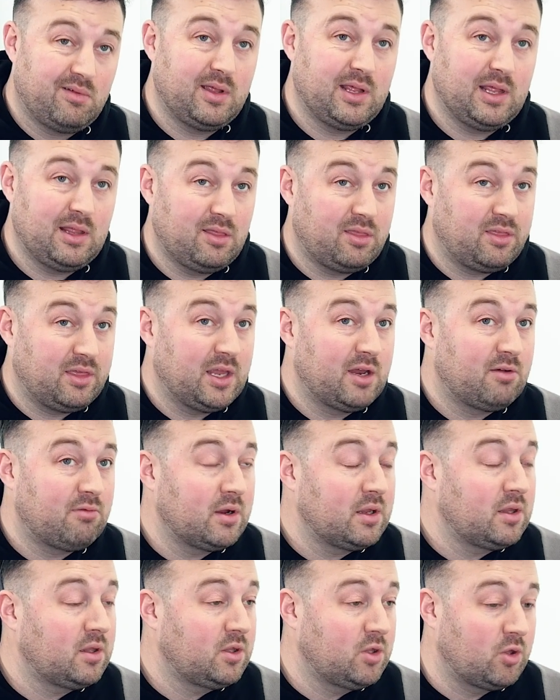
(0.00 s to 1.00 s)
In
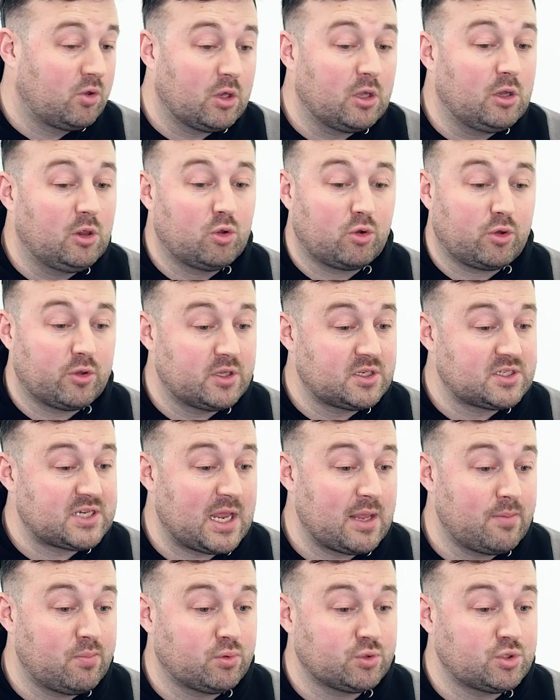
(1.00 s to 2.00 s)
theory, you can look at the
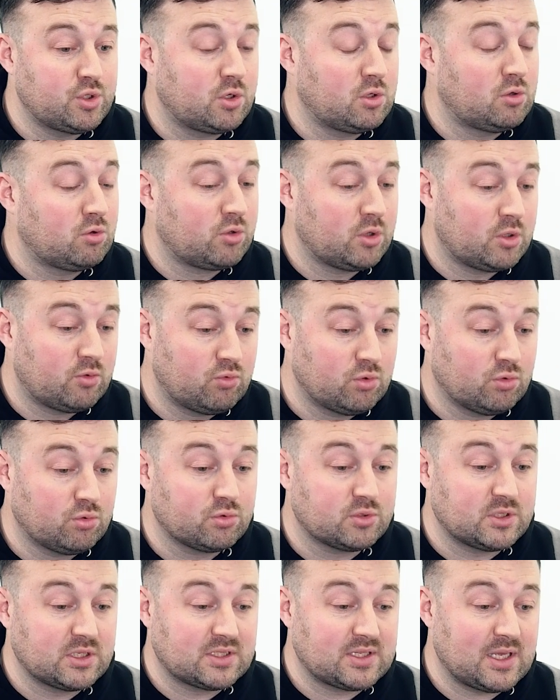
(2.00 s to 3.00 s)
tables, you can look at the
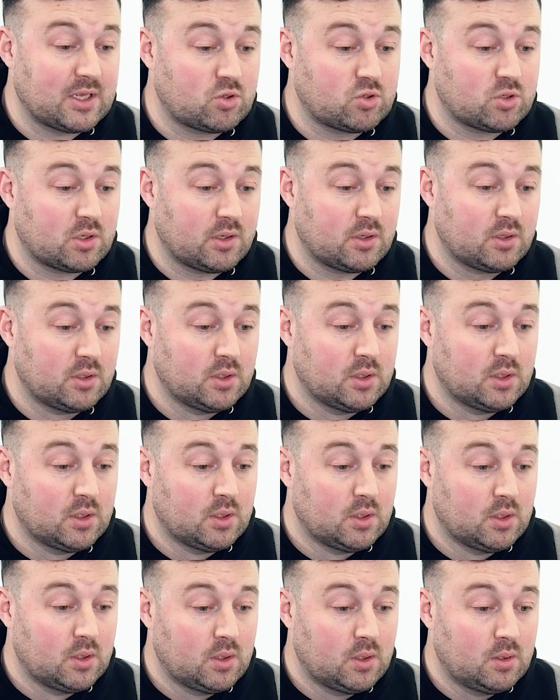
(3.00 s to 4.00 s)
rules, etc.
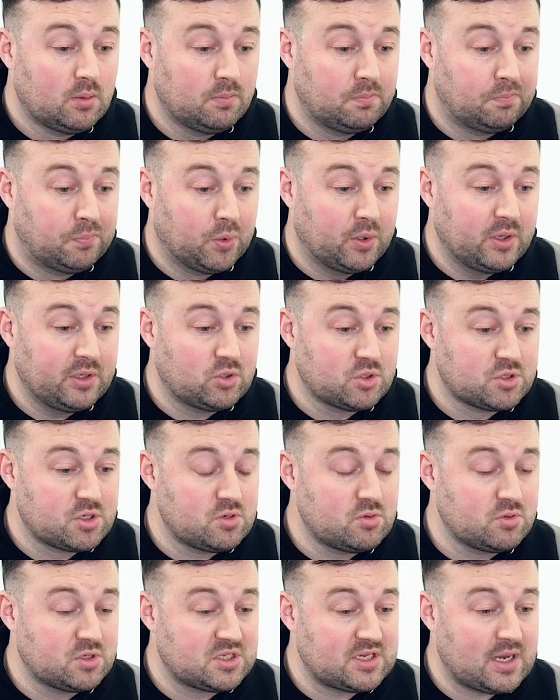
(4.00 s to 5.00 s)
But it
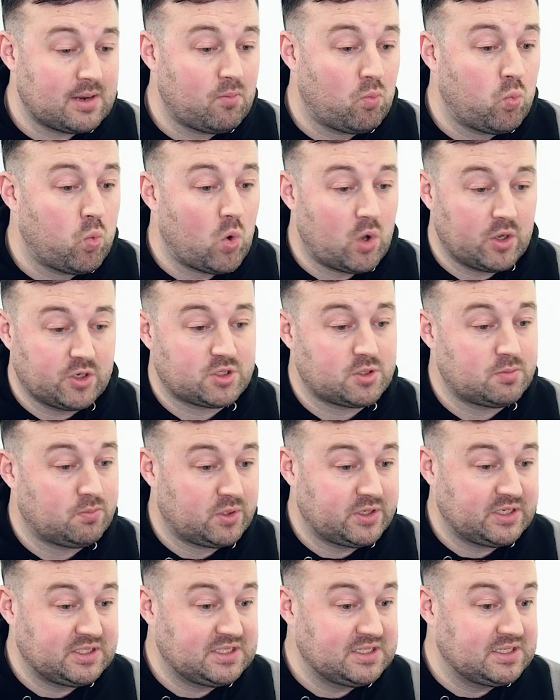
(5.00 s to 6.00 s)
doesn't understand why
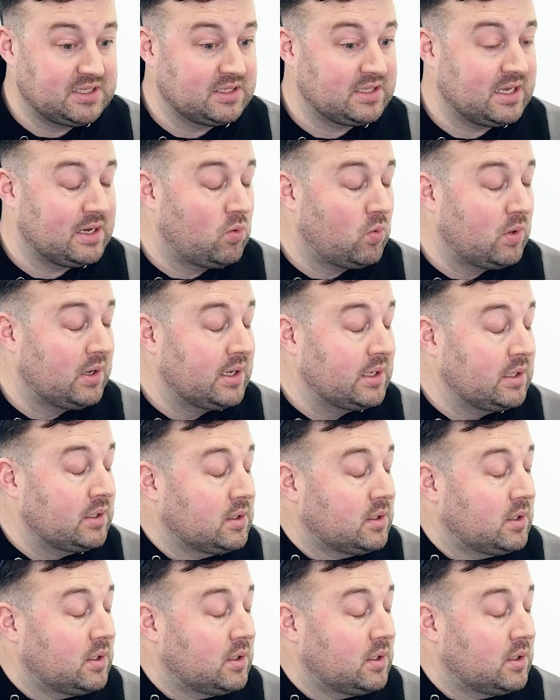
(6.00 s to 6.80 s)
somebody did it that way